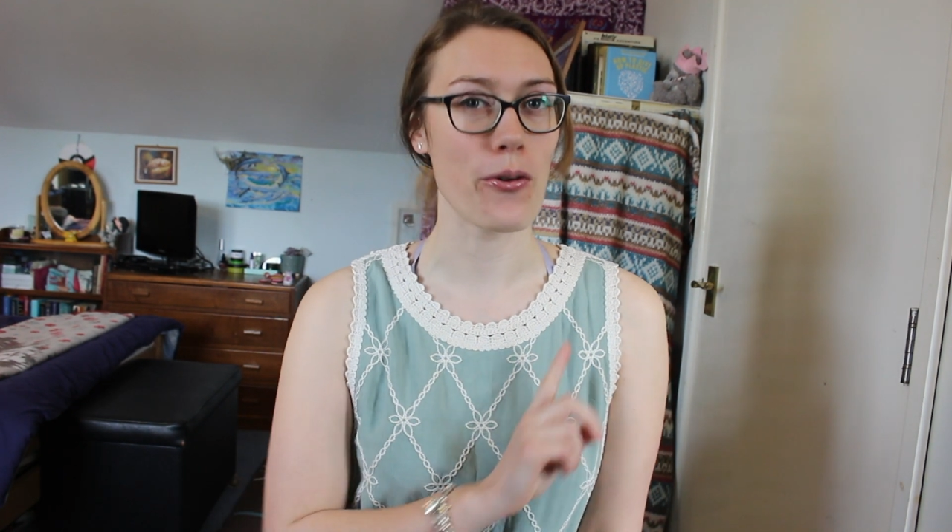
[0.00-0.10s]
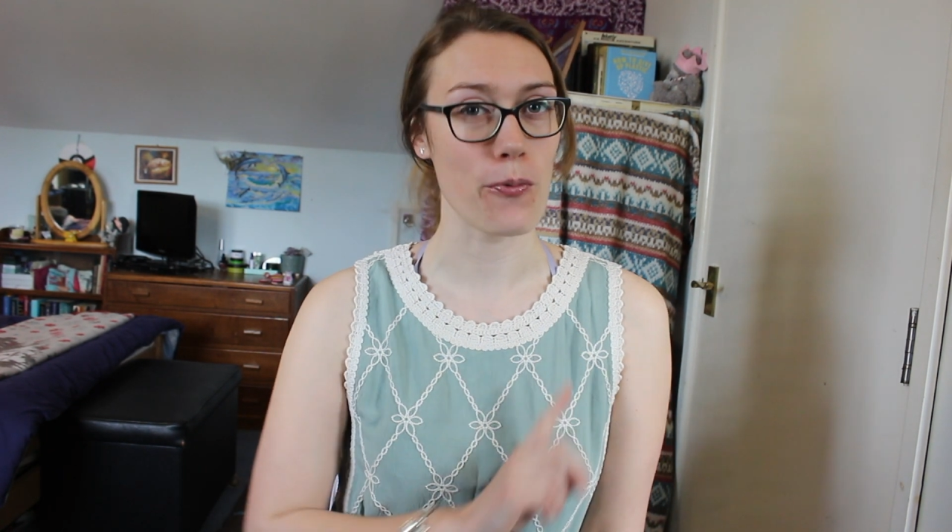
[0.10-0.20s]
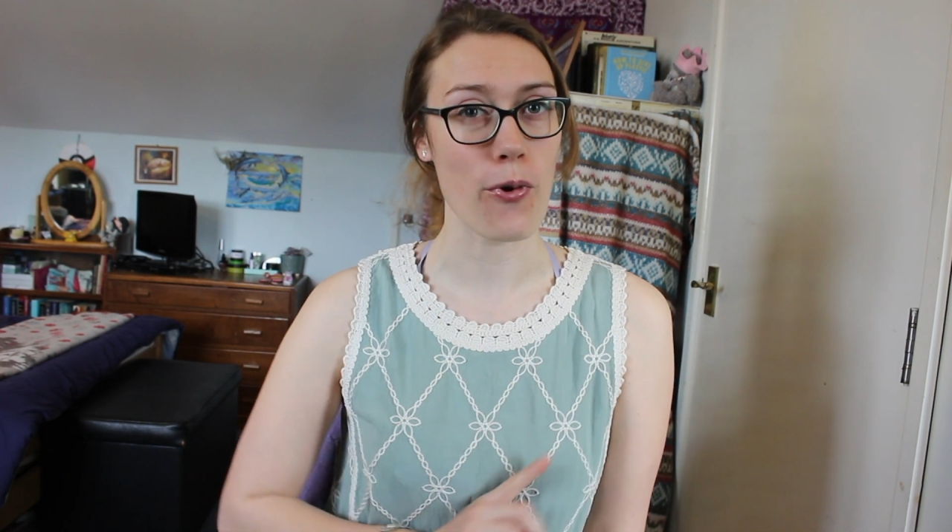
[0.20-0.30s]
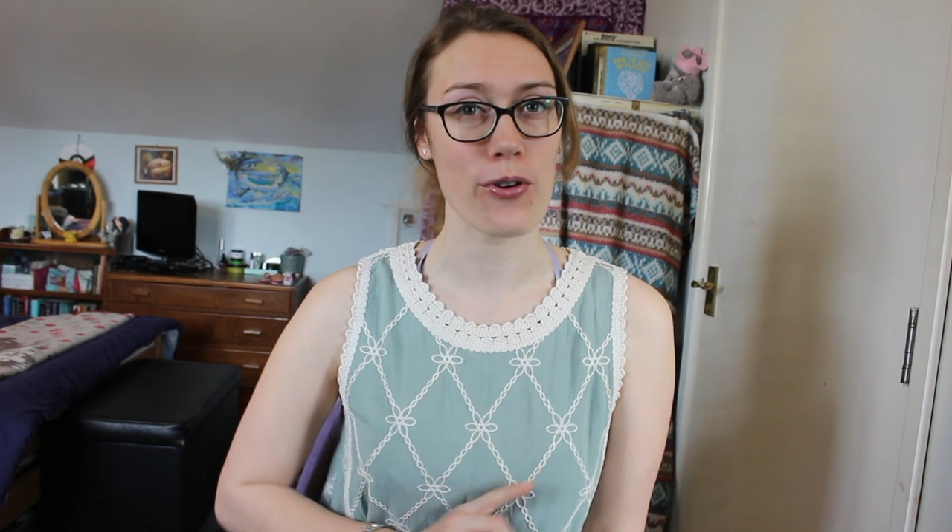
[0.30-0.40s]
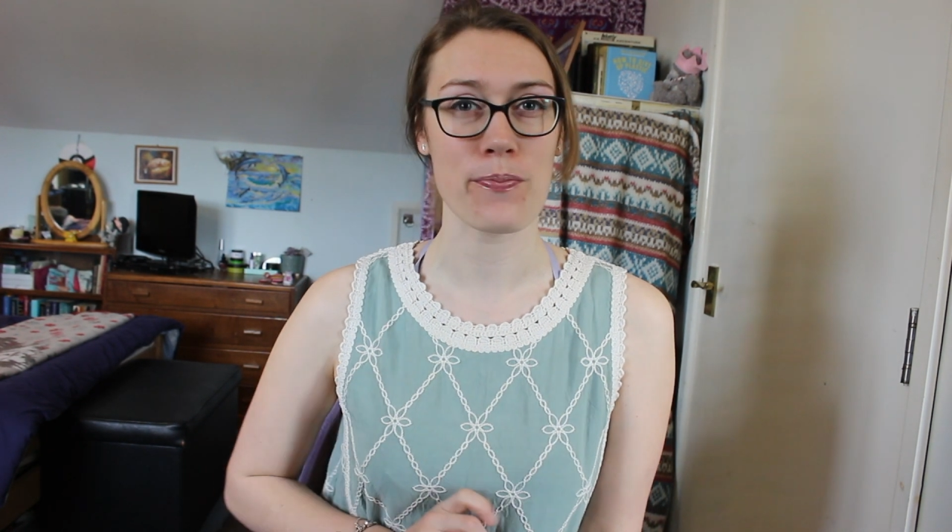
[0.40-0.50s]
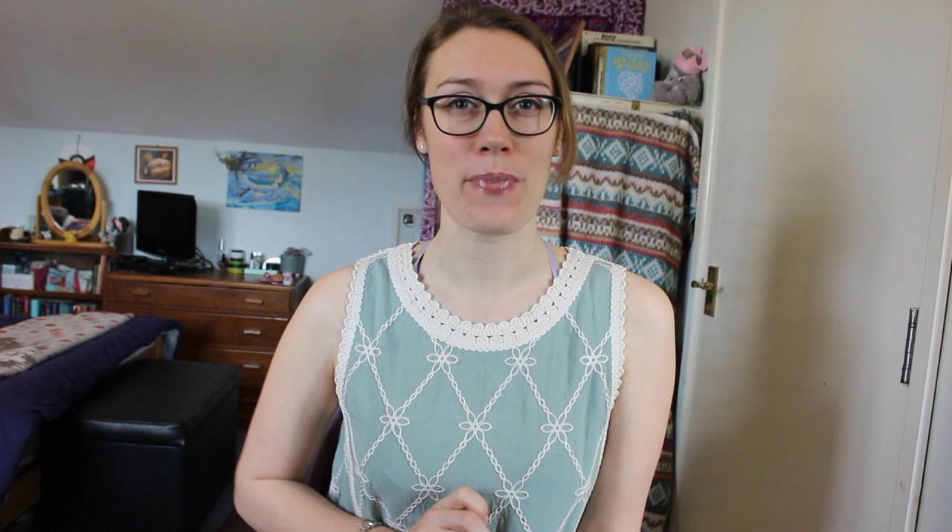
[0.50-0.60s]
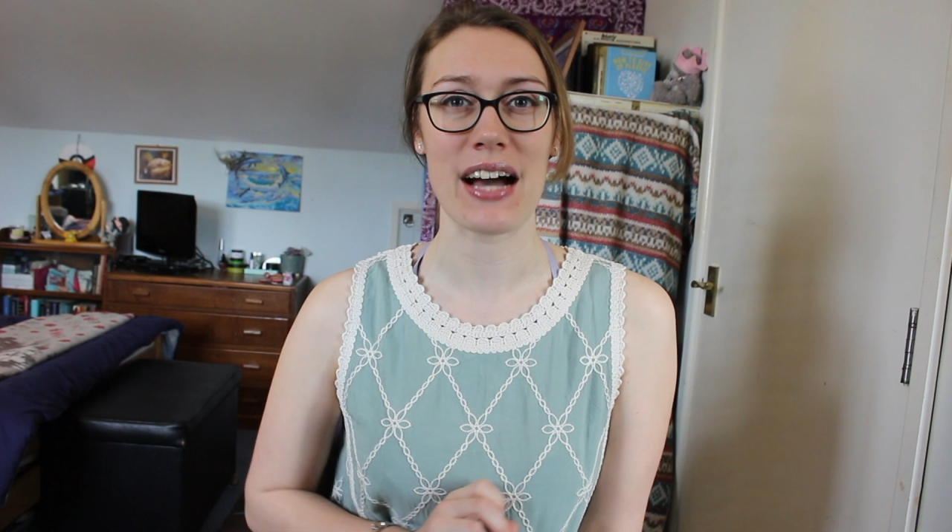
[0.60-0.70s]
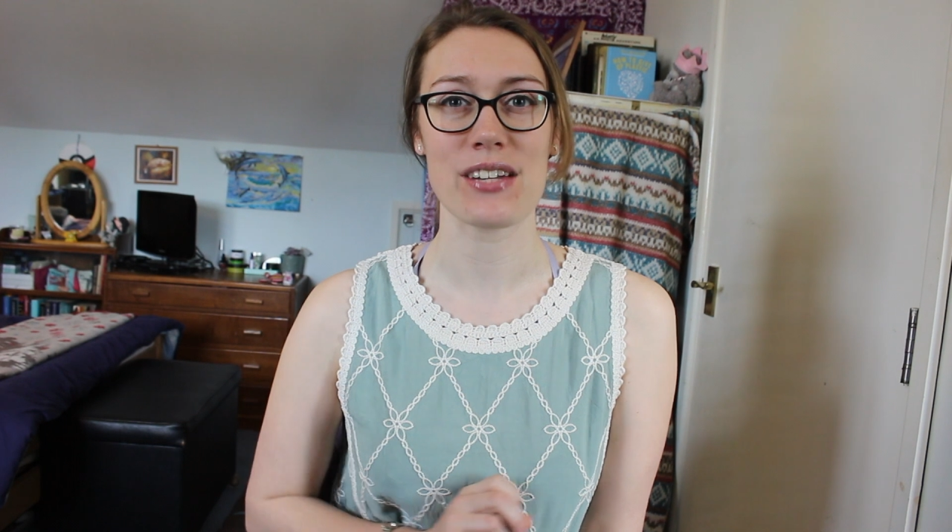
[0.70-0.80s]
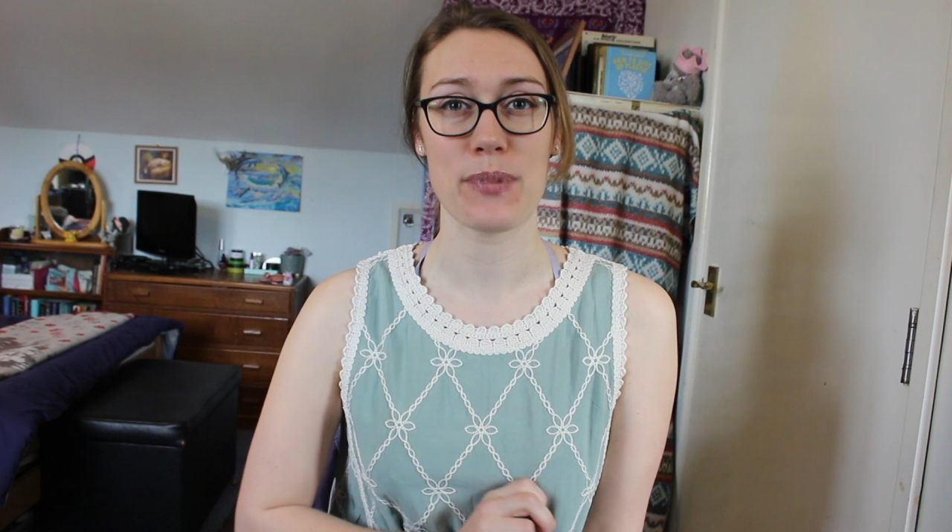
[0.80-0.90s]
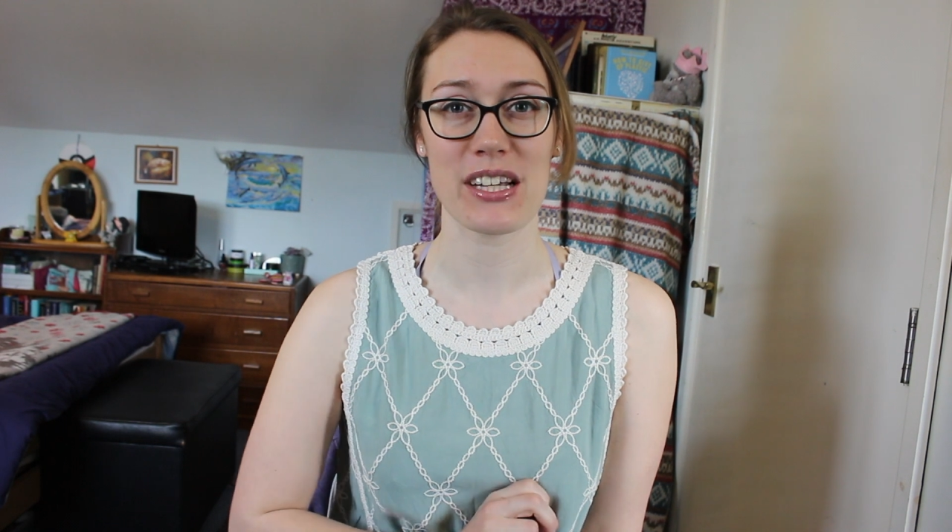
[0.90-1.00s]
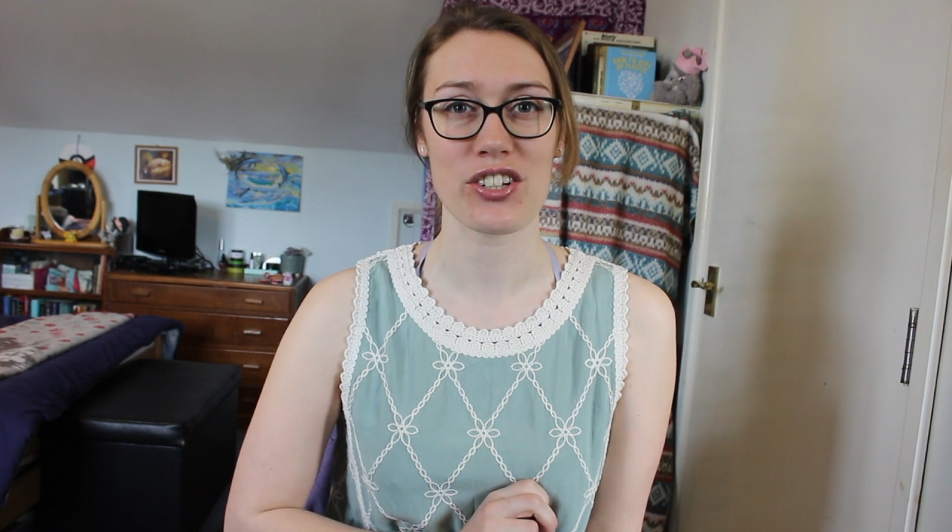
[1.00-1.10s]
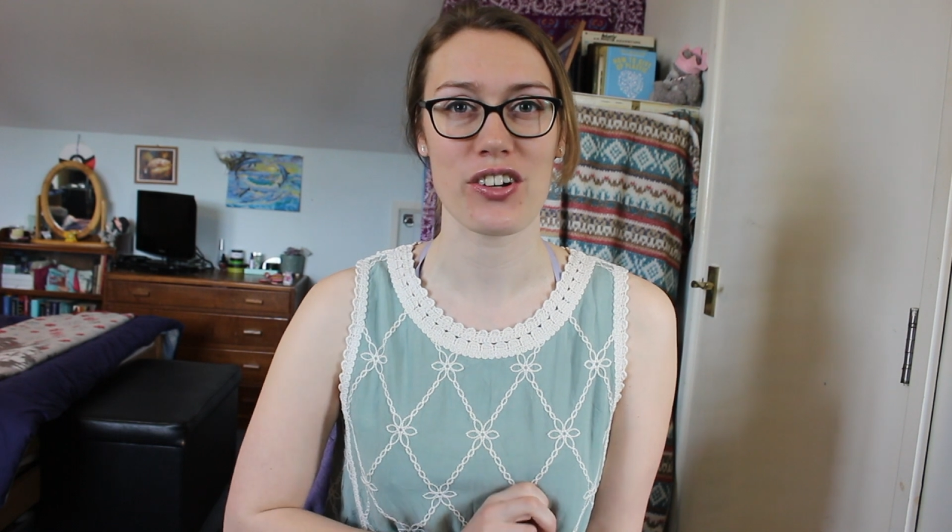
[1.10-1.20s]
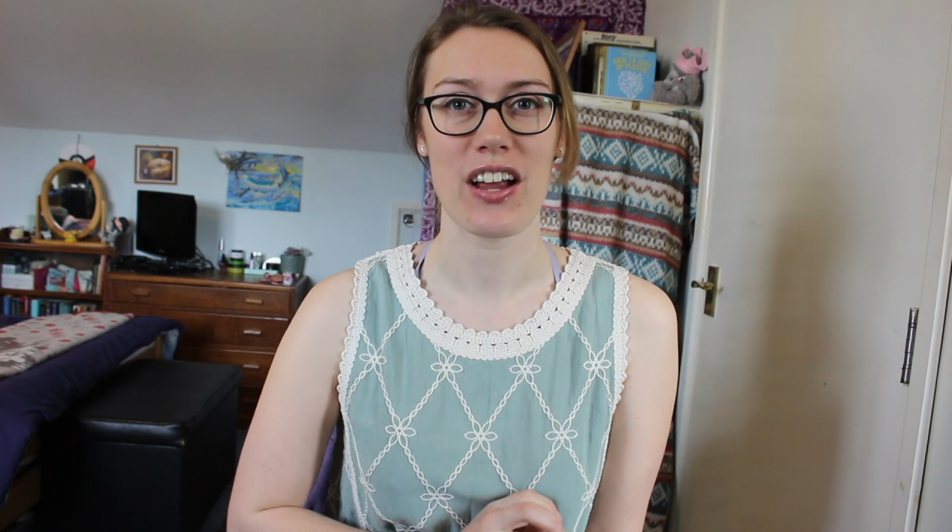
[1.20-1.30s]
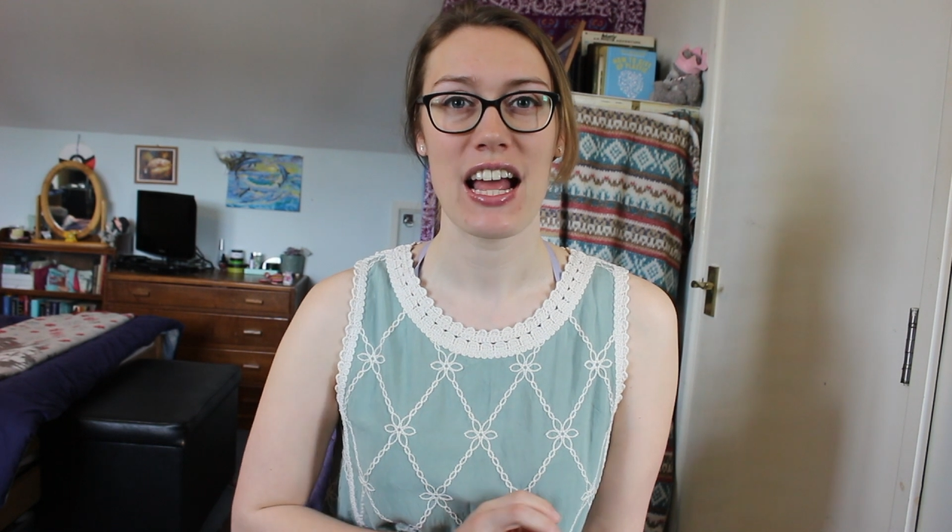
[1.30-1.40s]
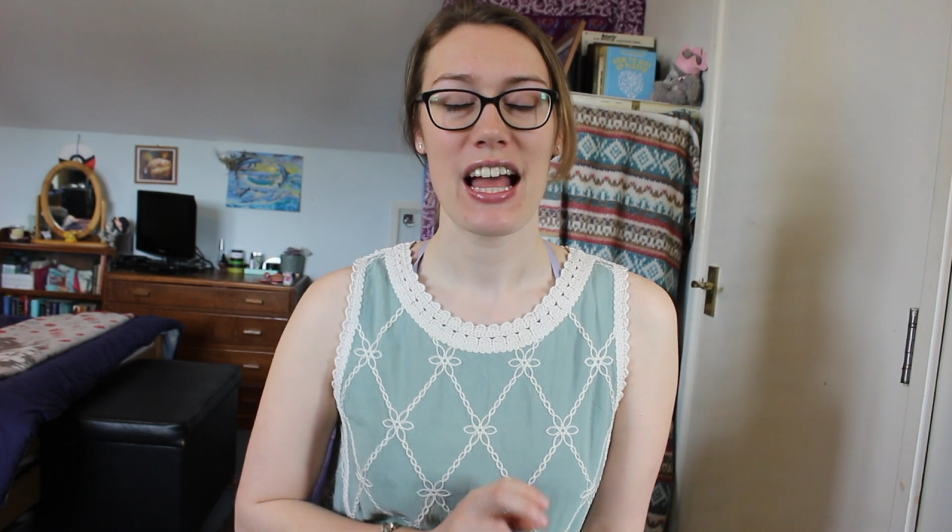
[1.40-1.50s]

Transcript: one bad picture,